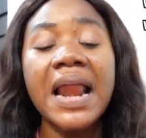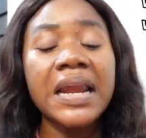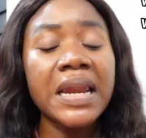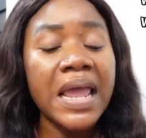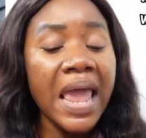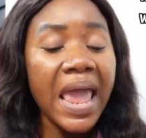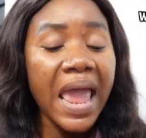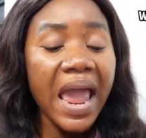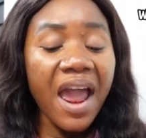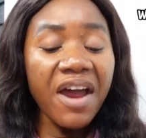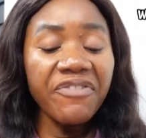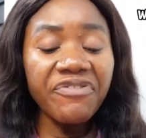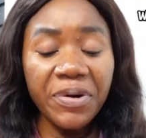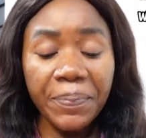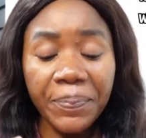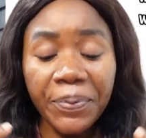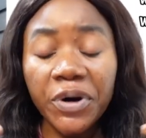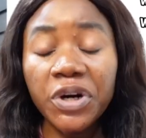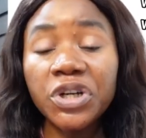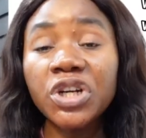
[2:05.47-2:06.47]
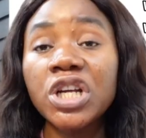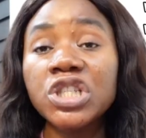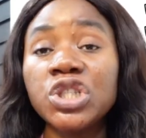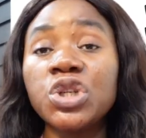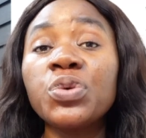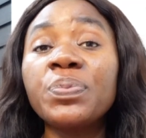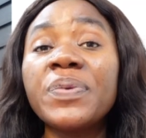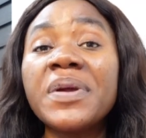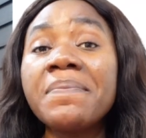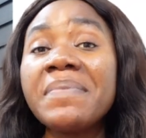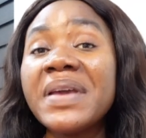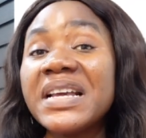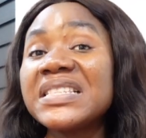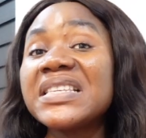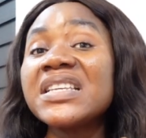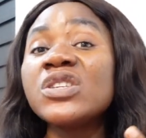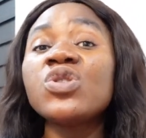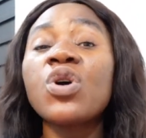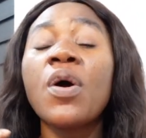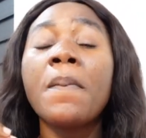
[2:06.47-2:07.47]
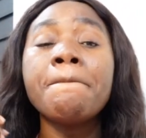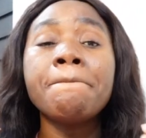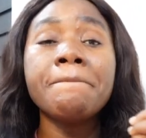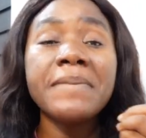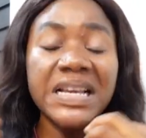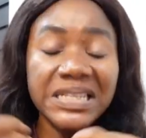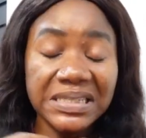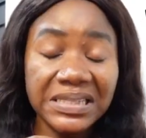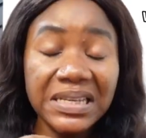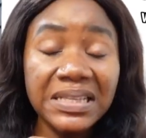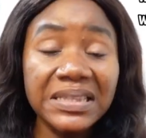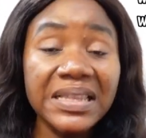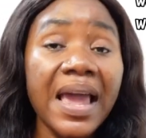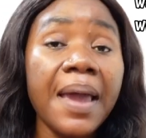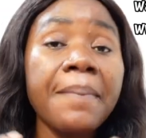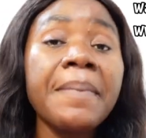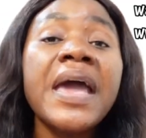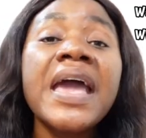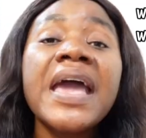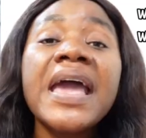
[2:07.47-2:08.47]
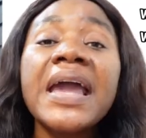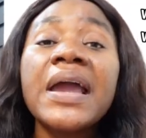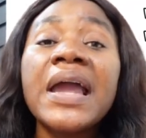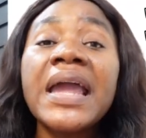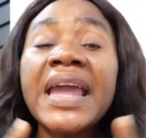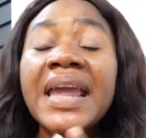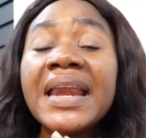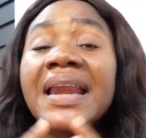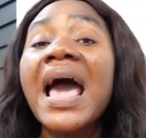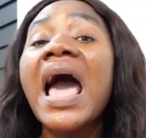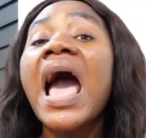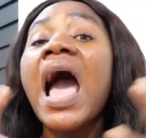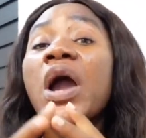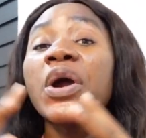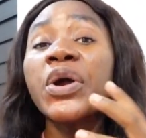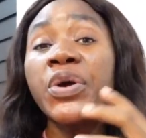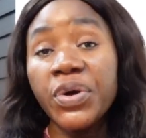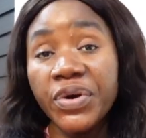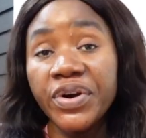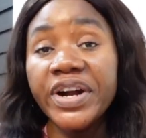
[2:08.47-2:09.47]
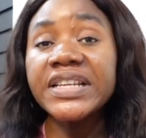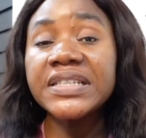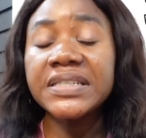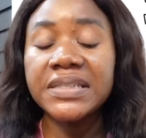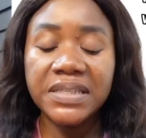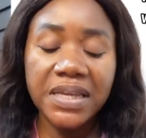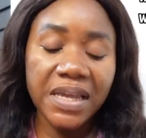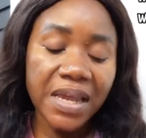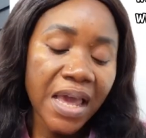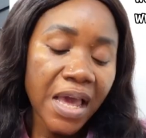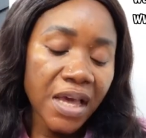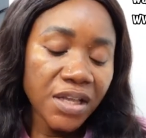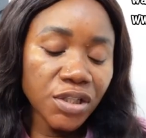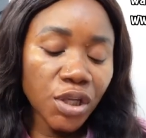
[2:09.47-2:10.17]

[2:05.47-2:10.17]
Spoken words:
and every product you'll be mixing, you're mixing them in accuracy.